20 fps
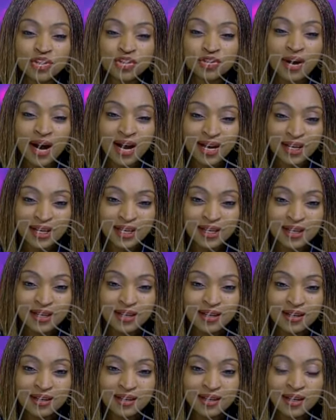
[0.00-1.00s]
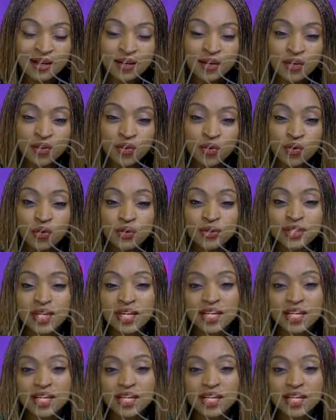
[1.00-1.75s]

tracking those